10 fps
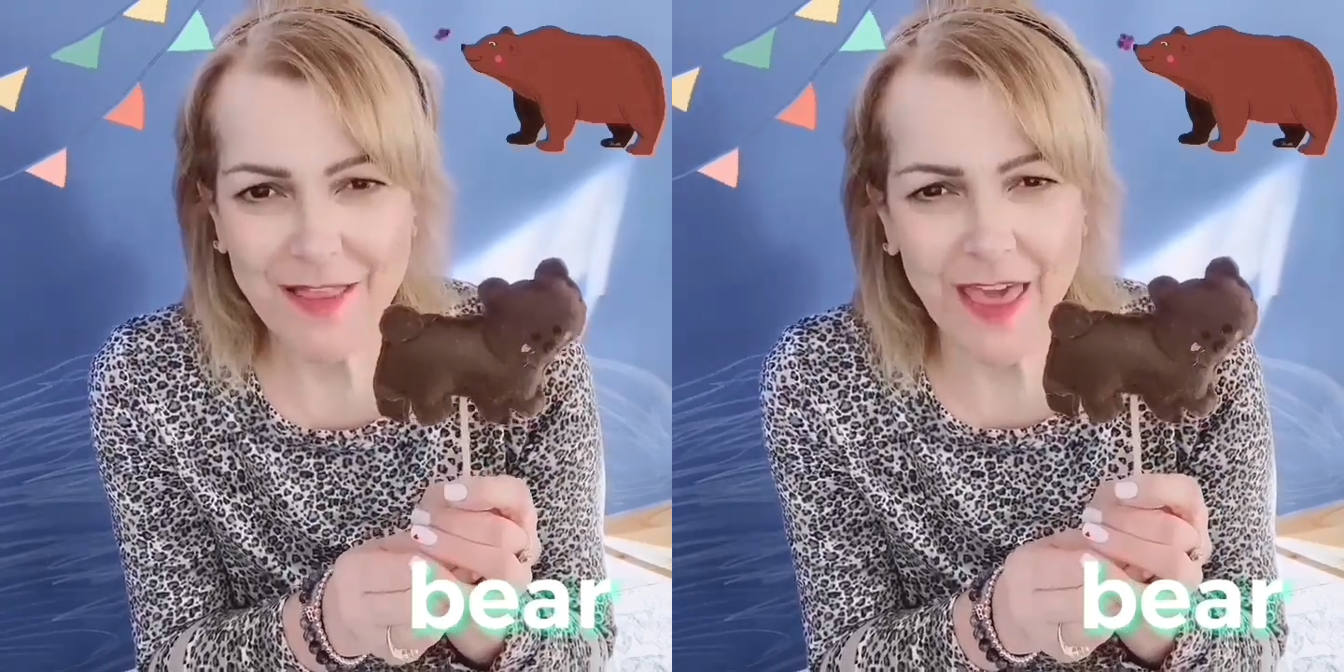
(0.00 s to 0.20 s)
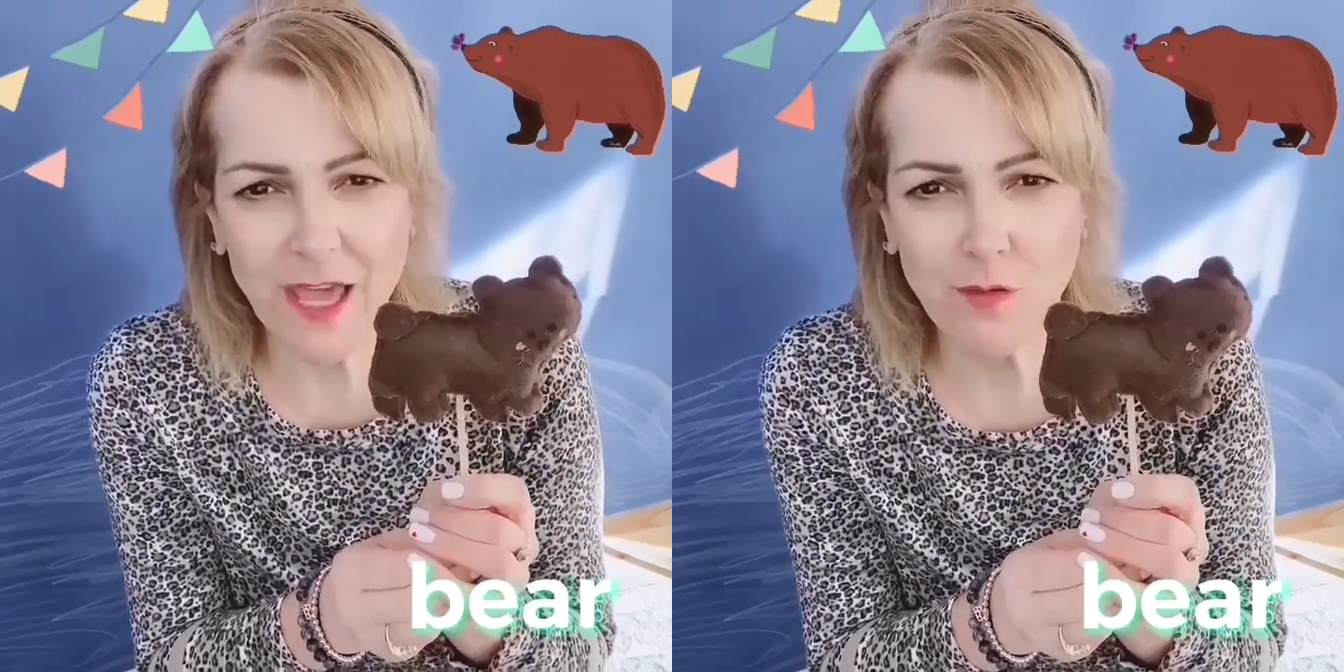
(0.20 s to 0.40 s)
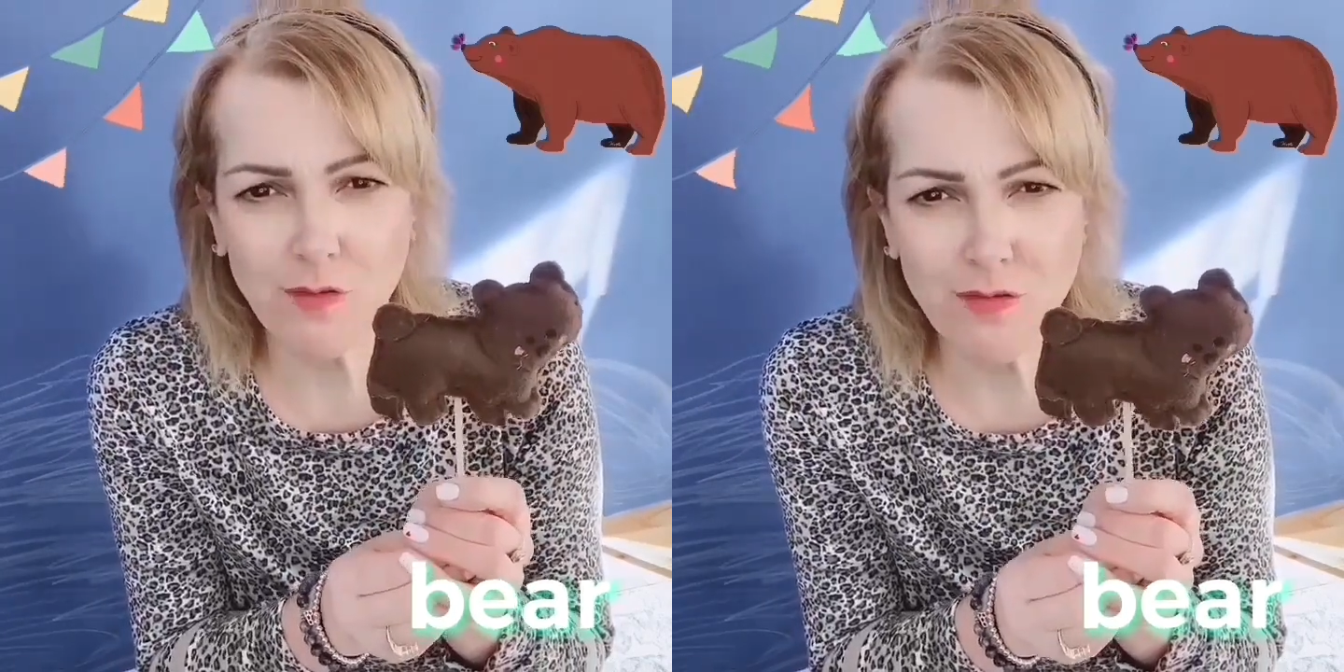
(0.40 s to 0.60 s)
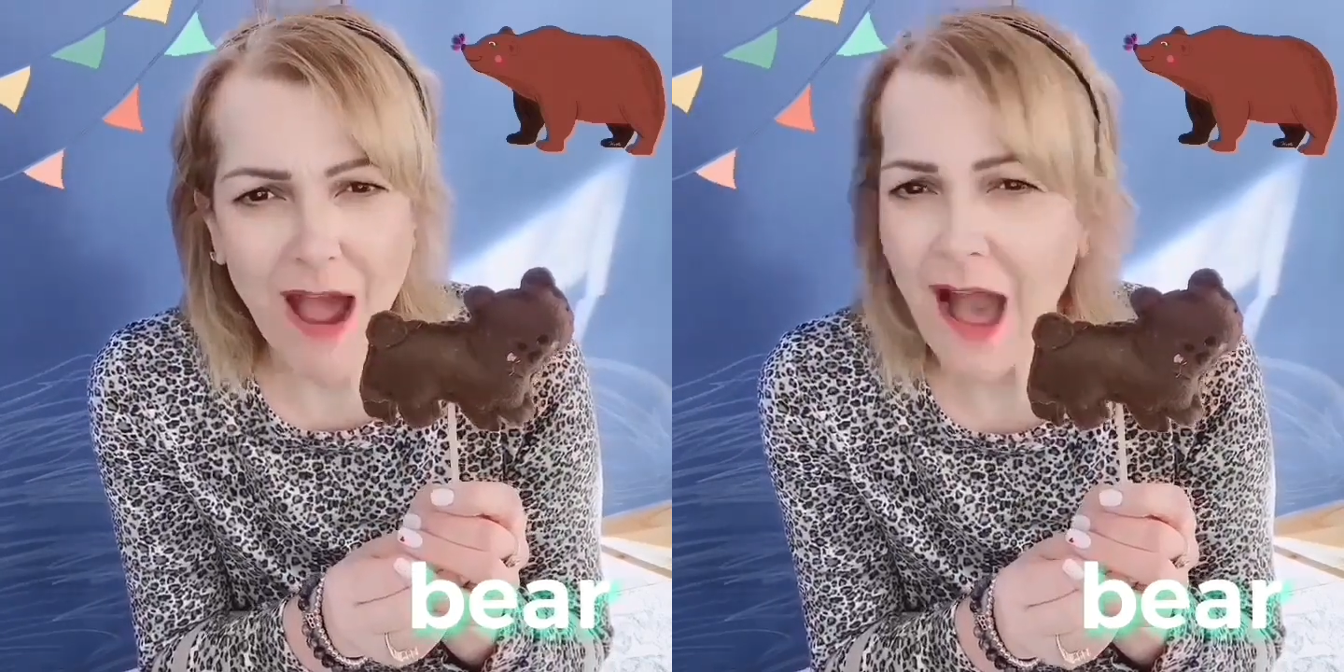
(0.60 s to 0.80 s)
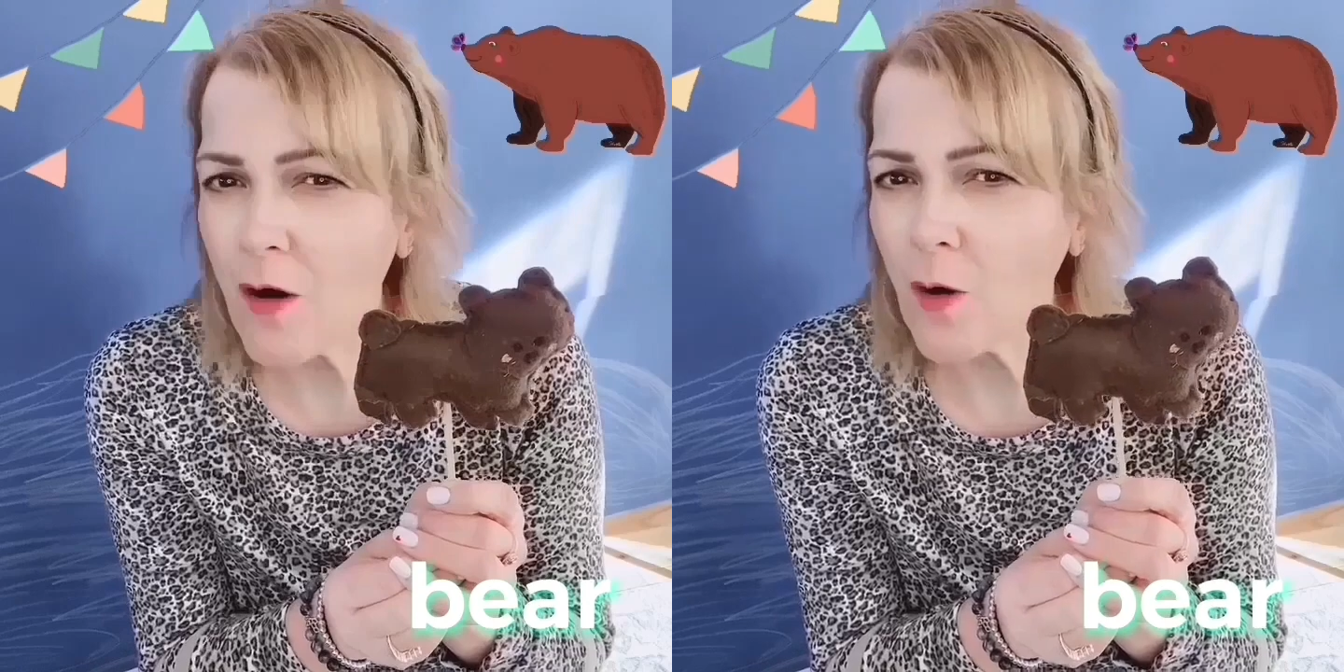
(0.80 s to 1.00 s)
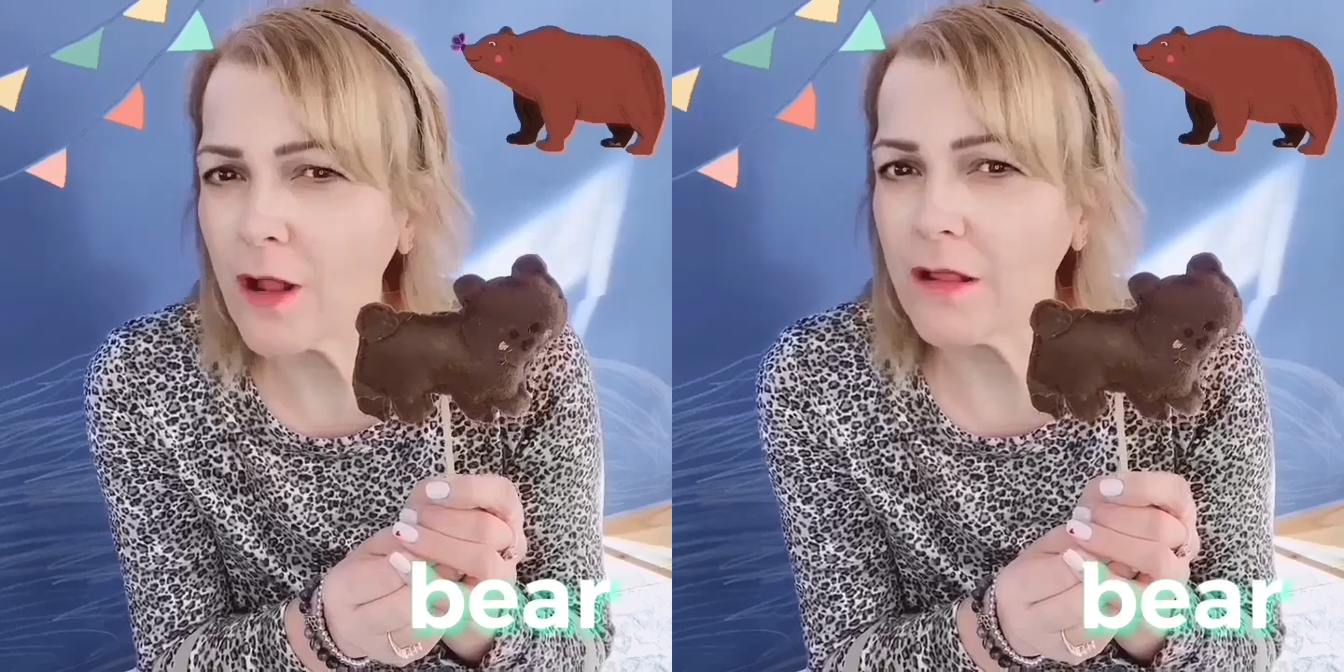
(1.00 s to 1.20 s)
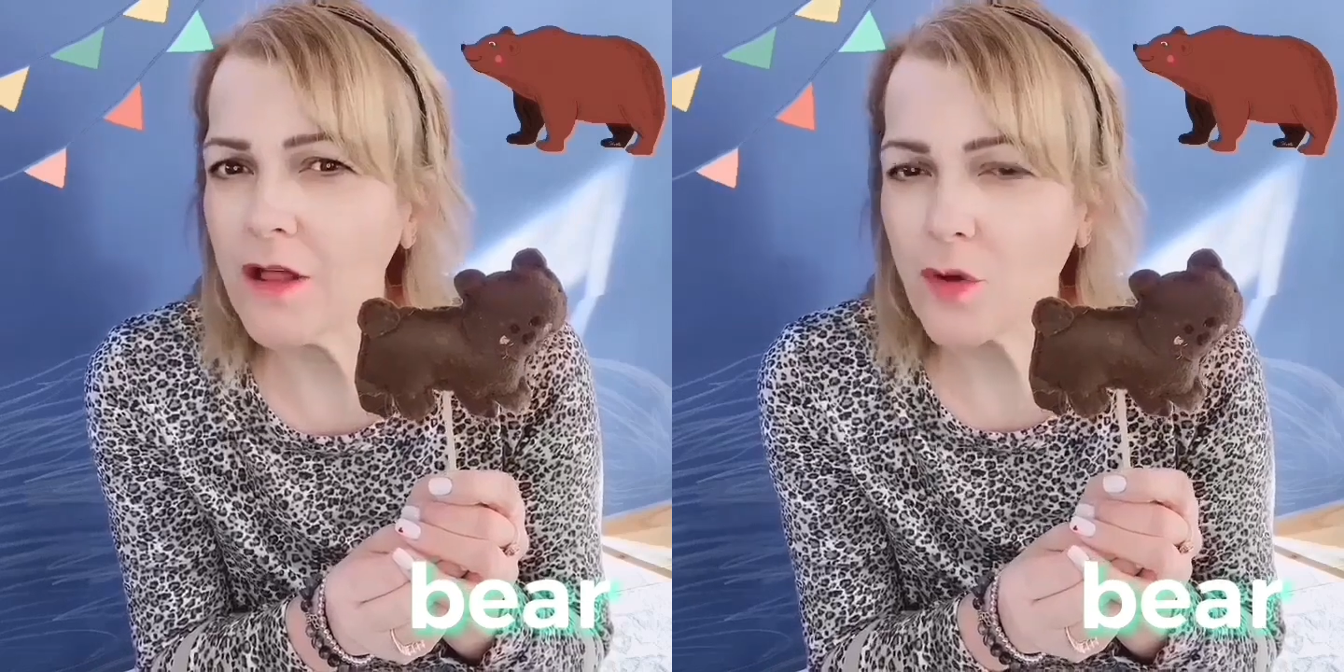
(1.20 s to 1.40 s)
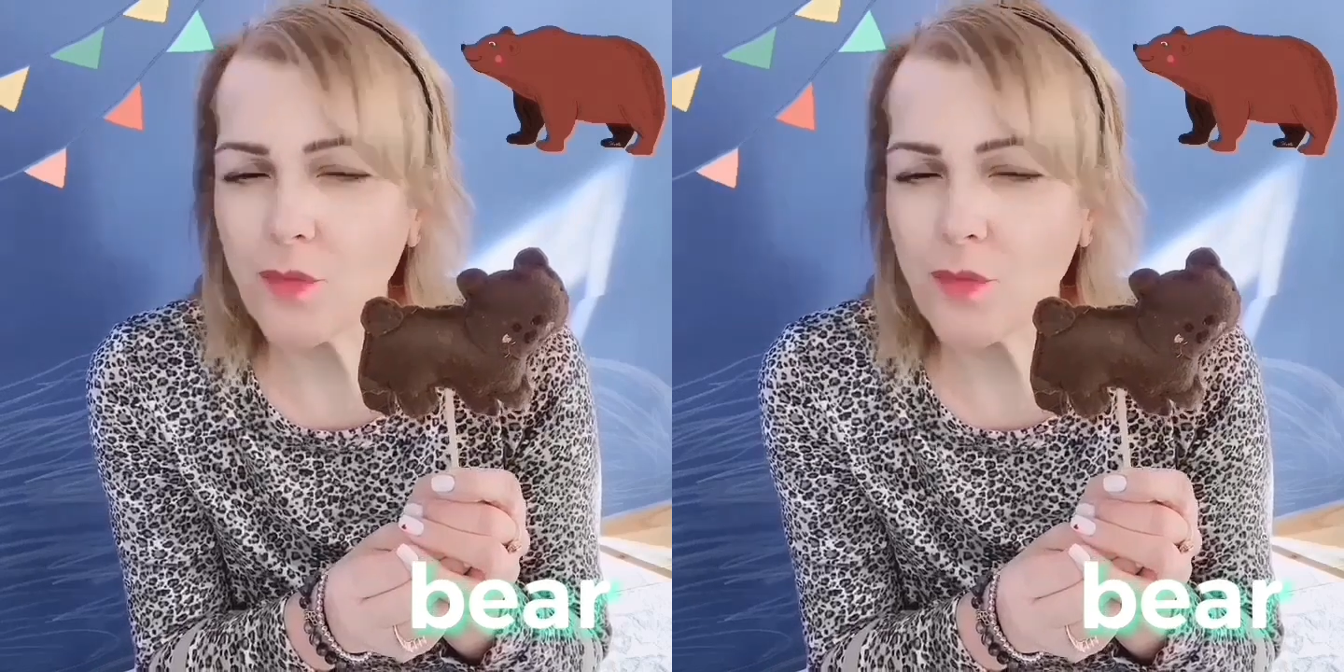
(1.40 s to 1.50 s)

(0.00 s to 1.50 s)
They growl